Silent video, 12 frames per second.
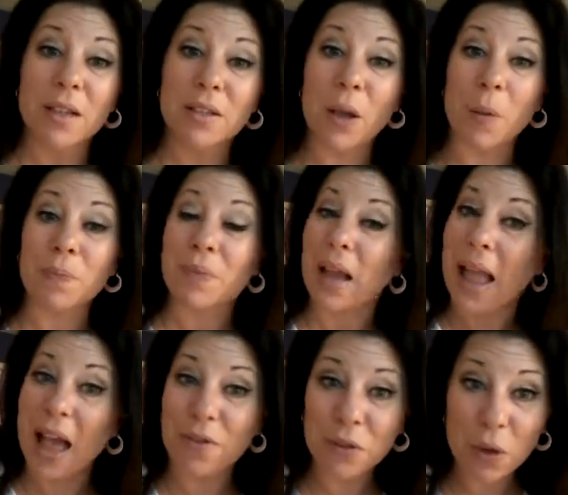So, I
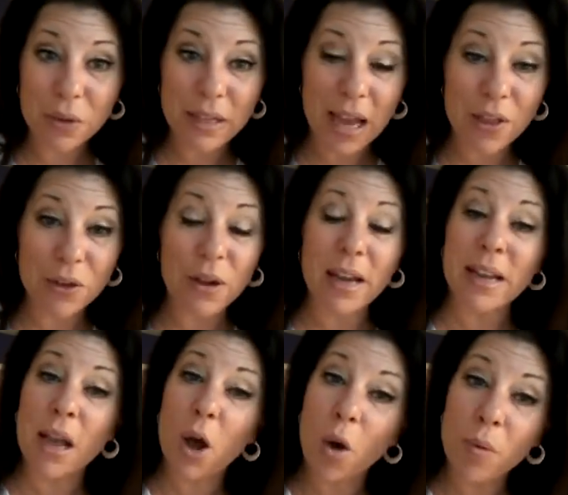have it all together,
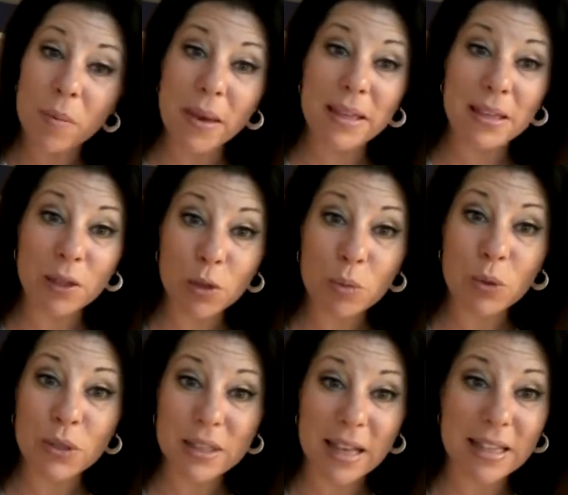and I hope it makes a little
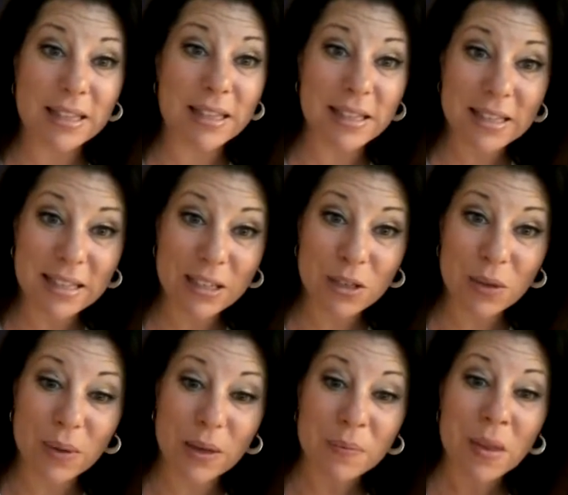more sense listening
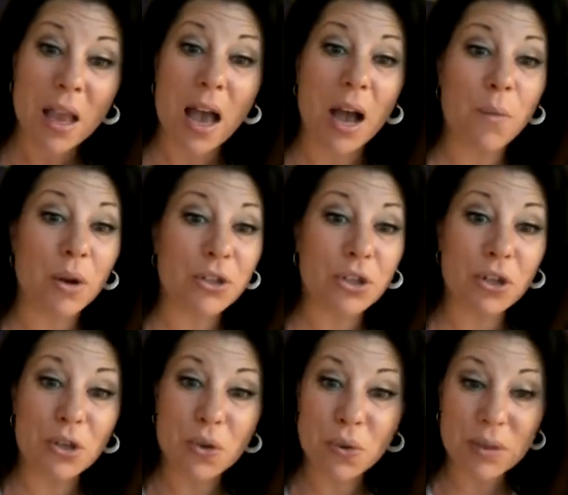to it. I want you
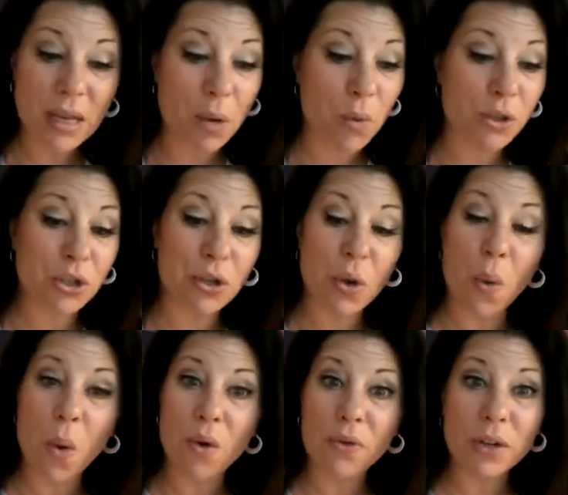to use it. I want you to
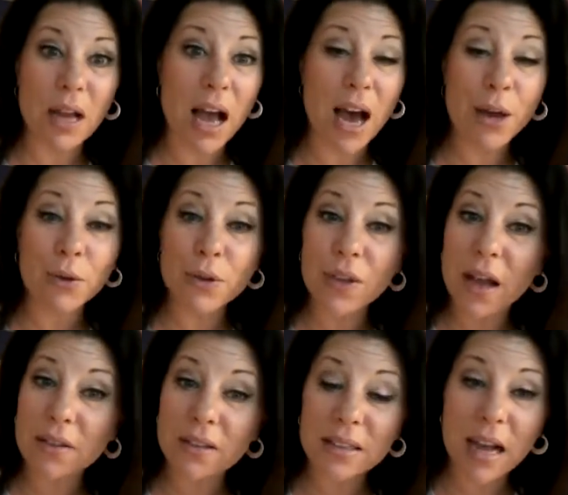go over it a hundred
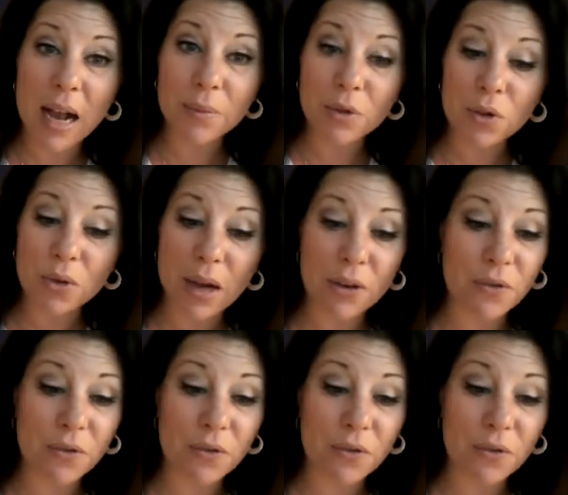thousand times to try